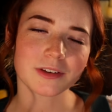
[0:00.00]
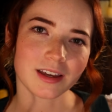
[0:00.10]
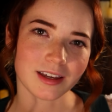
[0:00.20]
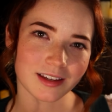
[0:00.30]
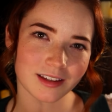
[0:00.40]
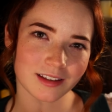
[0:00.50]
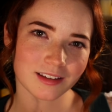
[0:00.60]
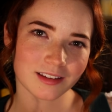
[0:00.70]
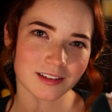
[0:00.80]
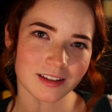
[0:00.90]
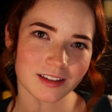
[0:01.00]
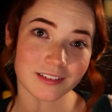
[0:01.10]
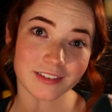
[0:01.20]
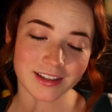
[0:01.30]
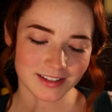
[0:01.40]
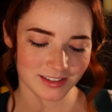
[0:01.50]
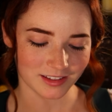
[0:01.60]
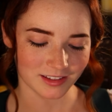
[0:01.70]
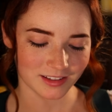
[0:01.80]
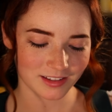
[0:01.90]
Okay. Well,
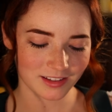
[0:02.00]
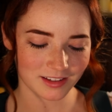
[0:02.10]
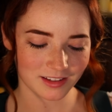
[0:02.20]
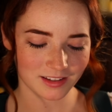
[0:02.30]
that's good.